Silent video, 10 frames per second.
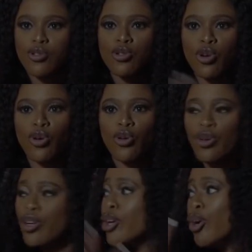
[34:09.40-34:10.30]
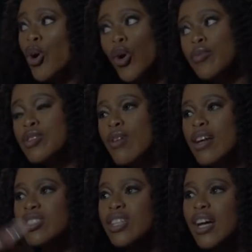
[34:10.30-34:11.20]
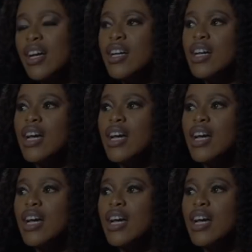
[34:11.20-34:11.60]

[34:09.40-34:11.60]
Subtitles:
So home is right here.